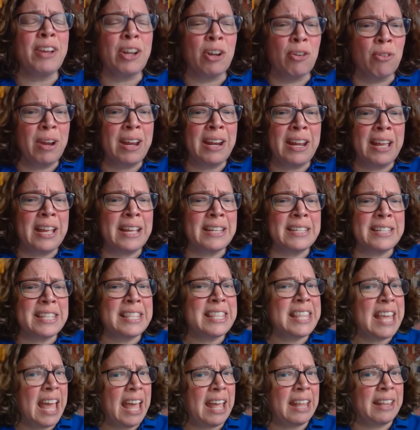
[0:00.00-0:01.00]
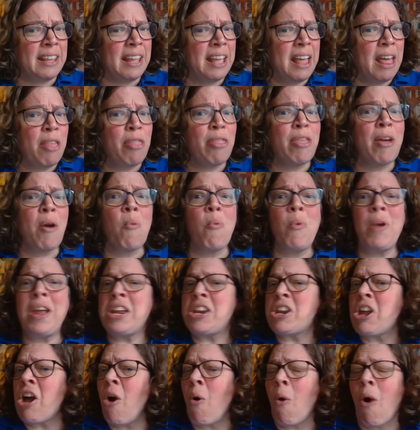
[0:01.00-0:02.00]
ingredients then that
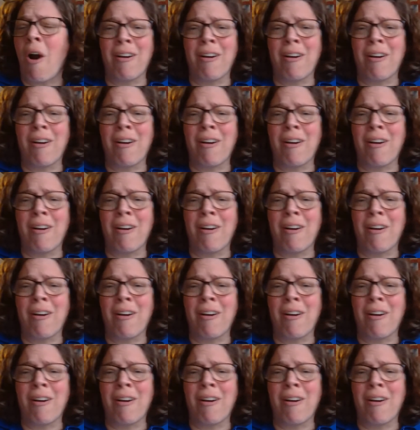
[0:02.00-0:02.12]
we know